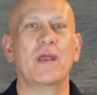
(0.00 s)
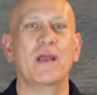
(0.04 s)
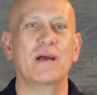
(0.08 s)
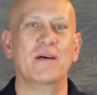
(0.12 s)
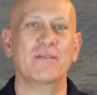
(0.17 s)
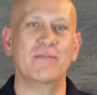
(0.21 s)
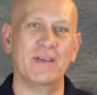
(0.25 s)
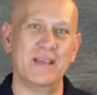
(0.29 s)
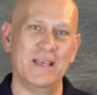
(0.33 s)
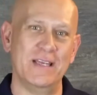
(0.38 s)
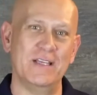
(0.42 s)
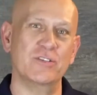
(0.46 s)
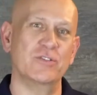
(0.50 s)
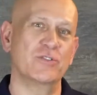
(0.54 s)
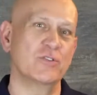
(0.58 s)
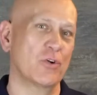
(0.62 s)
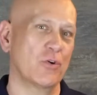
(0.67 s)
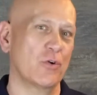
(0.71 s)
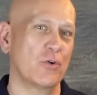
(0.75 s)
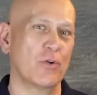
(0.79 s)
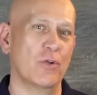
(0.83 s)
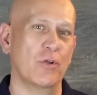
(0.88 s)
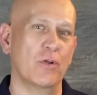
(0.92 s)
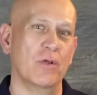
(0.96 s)
of
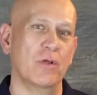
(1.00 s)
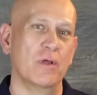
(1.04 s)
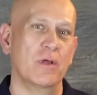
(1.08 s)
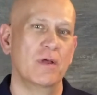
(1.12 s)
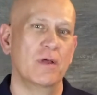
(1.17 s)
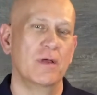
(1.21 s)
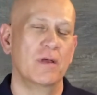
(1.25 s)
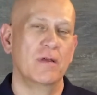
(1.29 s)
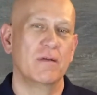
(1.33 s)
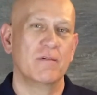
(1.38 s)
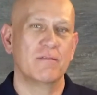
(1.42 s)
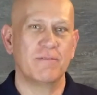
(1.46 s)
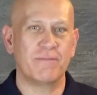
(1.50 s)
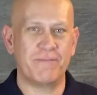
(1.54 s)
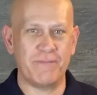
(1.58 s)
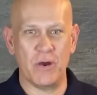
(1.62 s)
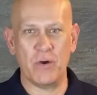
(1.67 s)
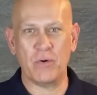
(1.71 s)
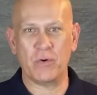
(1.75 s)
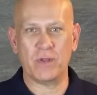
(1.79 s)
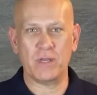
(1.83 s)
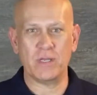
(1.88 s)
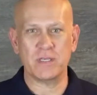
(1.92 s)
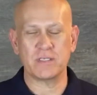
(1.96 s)
internal
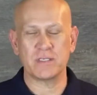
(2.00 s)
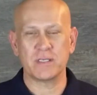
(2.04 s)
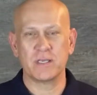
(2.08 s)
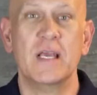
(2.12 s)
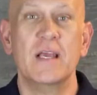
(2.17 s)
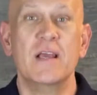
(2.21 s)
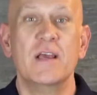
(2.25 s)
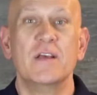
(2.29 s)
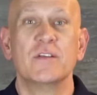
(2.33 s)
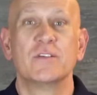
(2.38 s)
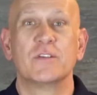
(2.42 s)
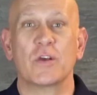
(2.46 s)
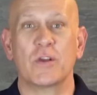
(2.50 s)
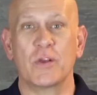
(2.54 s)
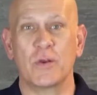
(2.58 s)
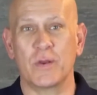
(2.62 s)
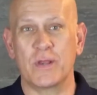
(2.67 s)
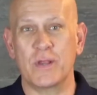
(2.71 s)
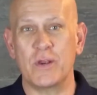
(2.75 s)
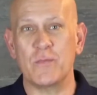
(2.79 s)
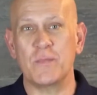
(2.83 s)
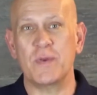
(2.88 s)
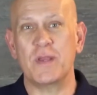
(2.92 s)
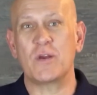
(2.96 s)
focus. So you'll
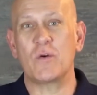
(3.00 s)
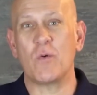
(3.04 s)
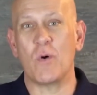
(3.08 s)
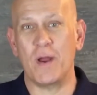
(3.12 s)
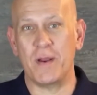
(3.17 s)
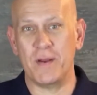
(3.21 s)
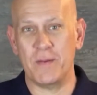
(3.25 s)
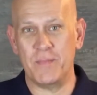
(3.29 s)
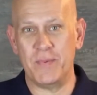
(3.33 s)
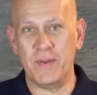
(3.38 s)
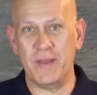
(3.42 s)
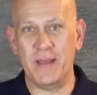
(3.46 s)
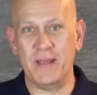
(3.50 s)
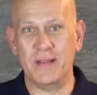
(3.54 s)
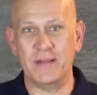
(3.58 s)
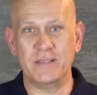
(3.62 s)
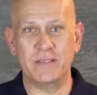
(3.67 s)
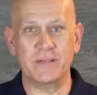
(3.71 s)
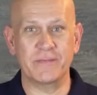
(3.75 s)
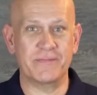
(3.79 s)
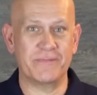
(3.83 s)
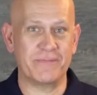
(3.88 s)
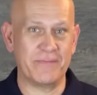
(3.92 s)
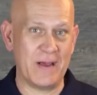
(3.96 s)
hear me quite a bit
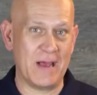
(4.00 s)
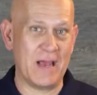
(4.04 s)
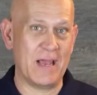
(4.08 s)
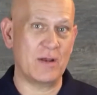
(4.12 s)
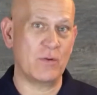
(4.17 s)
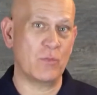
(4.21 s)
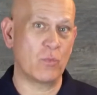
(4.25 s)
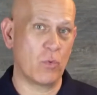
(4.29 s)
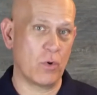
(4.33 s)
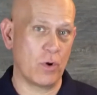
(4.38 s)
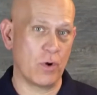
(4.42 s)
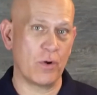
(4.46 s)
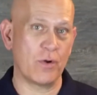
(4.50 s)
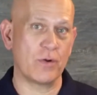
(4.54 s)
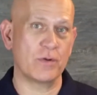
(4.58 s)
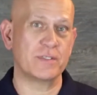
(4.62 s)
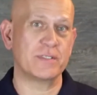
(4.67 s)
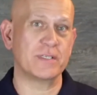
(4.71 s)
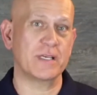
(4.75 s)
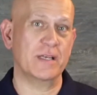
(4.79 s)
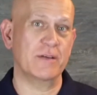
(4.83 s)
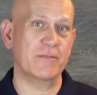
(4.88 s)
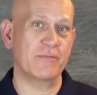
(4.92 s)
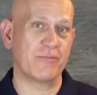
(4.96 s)
define words
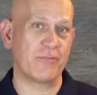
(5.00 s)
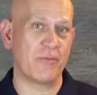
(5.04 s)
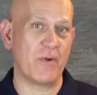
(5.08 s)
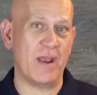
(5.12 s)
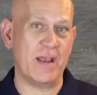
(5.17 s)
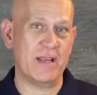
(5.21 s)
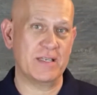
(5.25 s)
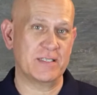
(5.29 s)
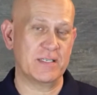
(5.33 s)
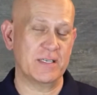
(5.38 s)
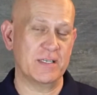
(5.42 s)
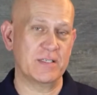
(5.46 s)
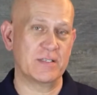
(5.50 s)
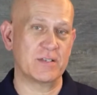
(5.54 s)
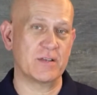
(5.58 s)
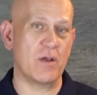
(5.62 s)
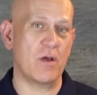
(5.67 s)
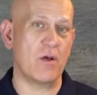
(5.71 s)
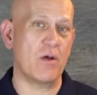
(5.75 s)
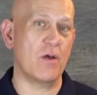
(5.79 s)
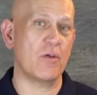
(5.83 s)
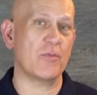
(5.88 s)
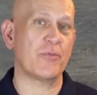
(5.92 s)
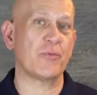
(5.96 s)
and phrases
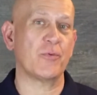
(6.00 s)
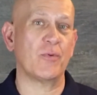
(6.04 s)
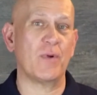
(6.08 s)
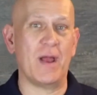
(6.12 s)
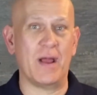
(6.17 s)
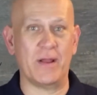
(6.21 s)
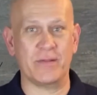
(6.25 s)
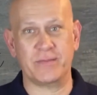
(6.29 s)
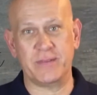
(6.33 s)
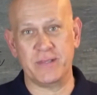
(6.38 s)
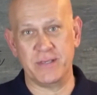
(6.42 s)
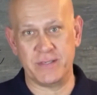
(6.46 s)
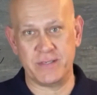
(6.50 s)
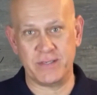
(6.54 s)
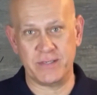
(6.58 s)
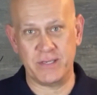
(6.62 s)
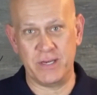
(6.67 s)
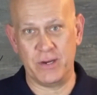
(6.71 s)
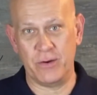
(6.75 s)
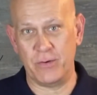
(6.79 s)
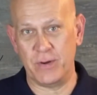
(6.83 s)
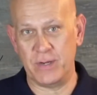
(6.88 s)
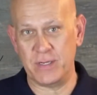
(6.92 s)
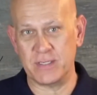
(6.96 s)
all throughout this
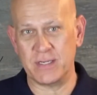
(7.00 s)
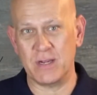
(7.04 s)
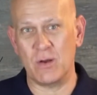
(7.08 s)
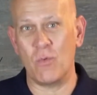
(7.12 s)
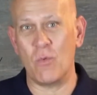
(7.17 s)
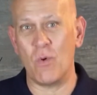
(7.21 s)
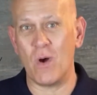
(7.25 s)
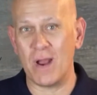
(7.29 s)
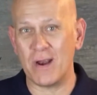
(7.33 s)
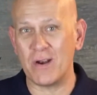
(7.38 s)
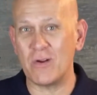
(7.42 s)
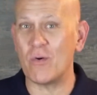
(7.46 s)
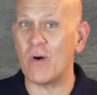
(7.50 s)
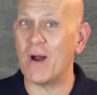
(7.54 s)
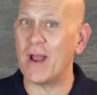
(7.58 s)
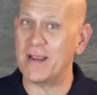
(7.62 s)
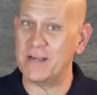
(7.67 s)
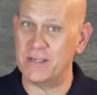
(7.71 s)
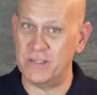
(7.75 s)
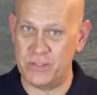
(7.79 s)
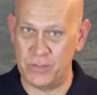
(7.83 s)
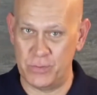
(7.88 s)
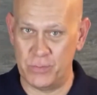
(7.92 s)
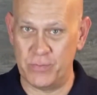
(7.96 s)
series. Now, why do I
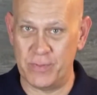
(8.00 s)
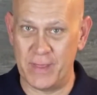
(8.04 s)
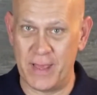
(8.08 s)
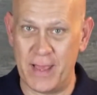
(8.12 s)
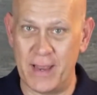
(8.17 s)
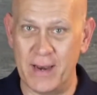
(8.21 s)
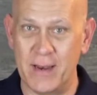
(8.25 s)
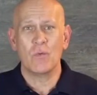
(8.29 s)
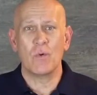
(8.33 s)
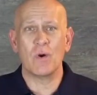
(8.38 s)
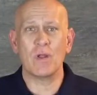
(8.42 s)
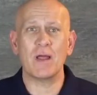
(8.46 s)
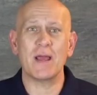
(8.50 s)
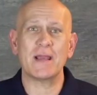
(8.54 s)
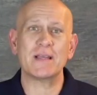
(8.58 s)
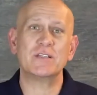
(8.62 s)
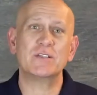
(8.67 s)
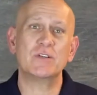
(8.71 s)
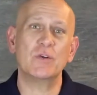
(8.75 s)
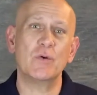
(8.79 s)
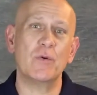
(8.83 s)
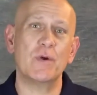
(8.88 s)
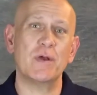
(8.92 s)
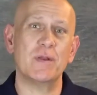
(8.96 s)
do that? Well, I
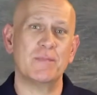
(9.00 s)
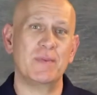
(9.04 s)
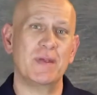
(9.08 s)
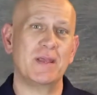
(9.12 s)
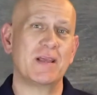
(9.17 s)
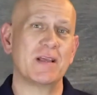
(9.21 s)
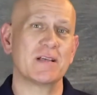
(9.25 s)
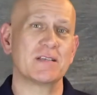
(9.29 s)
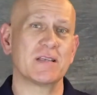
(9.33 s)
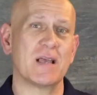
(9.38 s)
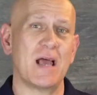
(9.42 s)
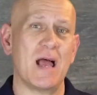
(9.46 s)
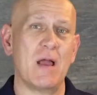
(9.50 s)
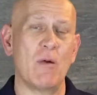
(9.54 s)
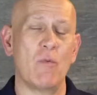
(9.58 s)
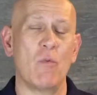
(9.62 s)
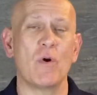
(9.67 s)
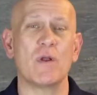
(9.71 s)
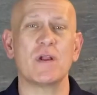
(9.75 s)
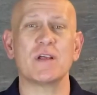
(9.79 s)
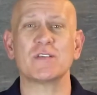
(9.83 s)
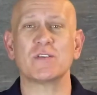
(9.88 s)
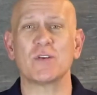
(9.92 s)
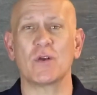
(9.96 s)
do it because I
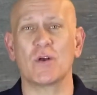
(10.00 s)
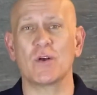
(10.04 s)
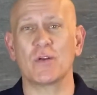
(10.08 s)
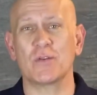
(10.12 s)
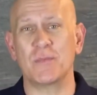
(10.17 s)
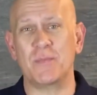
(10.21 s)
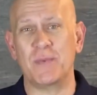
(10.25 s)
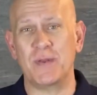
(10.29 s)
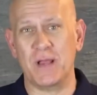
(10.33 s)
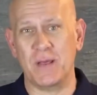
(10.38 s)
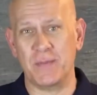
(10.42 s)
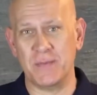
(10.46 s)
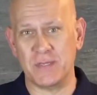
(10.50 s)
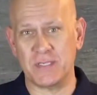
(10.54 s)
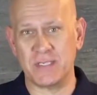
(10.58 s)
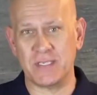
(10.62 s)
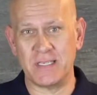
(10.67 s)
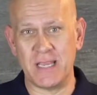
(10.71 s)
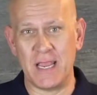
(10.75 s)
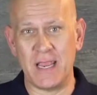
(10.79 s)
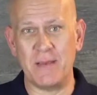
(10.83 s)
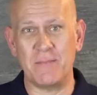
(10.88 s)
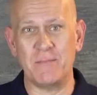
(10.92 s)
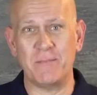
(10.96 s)
want us all to be on the
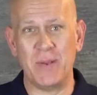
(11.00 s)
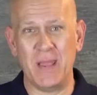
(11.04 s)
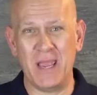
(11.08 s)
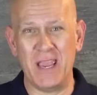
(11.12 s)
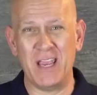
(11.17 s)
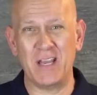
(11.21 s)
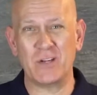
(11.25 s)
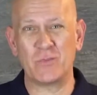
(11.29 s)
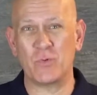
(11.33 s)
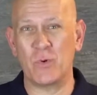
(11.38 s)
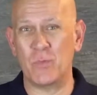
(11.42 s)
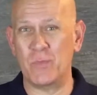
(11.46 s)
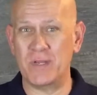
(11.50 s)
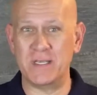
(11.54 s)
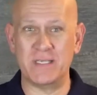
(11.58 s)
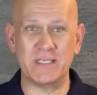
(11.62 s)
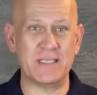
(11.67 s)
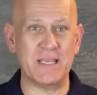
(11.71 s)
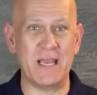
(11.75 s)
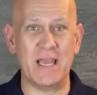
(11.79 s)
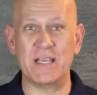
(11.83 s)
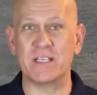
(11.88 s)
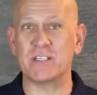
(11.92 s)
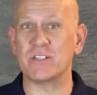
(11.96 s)
same page when we
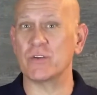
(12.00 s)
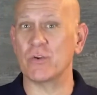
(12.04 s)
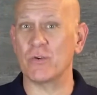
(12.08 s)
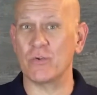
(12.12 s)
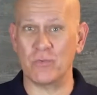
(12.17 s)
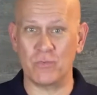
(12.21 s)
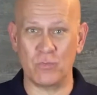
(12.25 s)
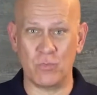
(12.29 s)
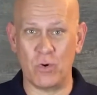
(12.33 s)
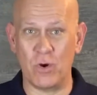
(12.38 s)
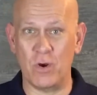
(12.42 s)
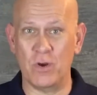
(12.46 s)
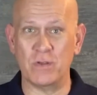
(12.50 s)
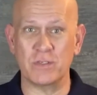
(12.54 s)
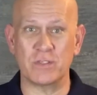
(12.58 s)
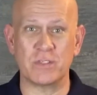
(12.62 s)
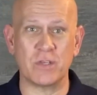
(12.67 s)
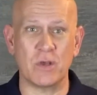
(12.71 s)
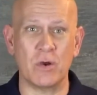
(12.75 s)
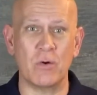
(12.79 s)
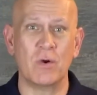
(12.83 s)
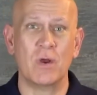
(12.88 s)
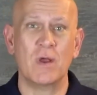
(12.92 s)
say certain words. So